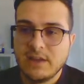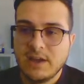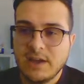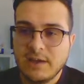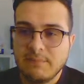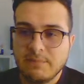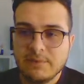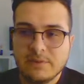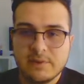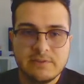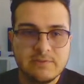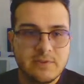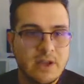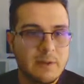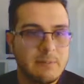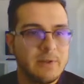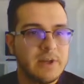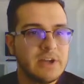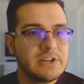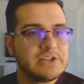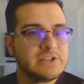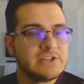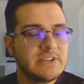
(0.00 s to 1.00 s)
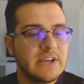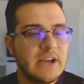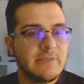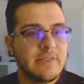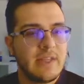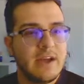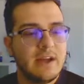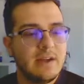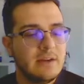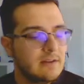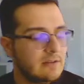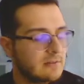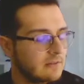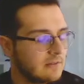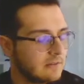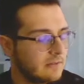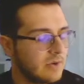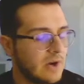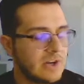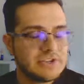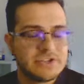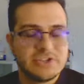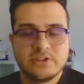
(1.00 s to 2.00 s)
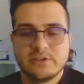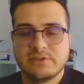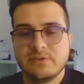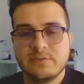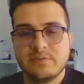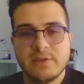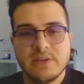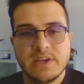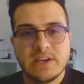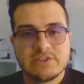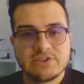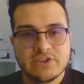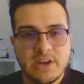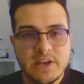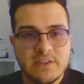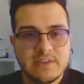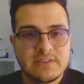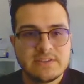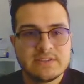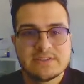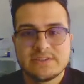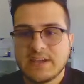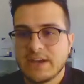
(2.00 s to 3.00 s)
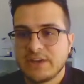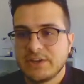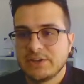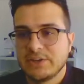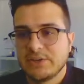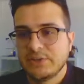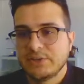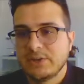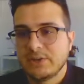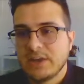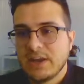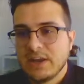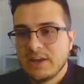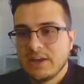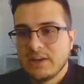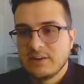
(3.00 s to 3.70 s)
I believe a couple agents had that question to me yesterday. This is how you do it.